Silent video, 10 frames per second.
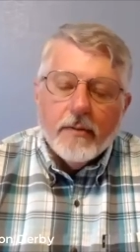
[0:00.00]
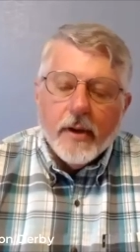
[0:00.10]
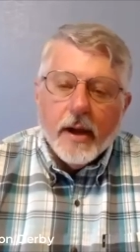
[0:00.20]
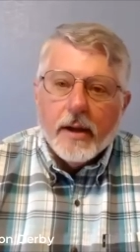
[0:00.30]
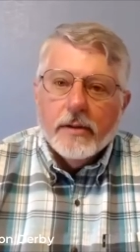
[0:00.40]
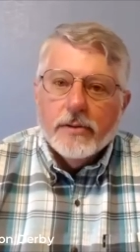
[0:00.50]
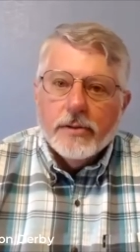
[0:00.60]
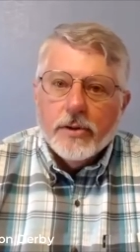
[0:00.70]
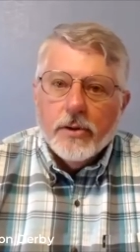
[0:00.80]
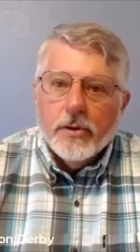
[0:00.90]
and
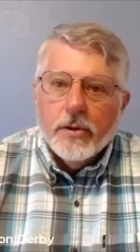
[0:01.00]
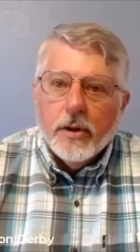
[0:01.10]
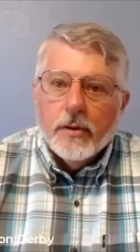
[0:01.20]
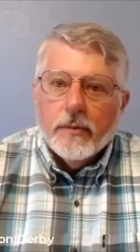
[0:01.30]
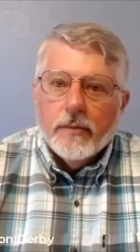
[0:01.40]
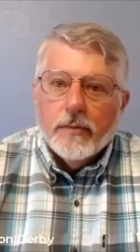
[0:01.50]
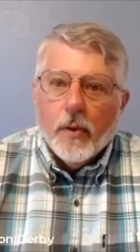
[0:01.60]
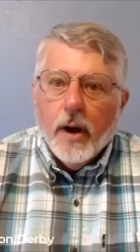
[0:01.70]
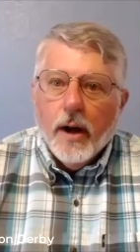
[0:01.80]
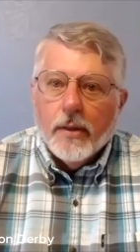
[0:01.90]
concern for
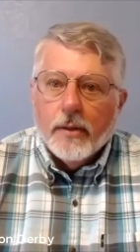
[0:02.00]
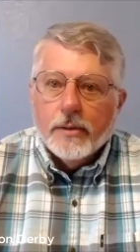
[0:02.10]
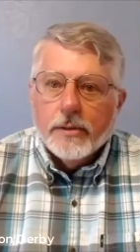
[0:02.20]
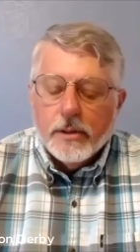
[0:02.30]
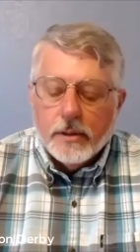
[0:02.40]
others.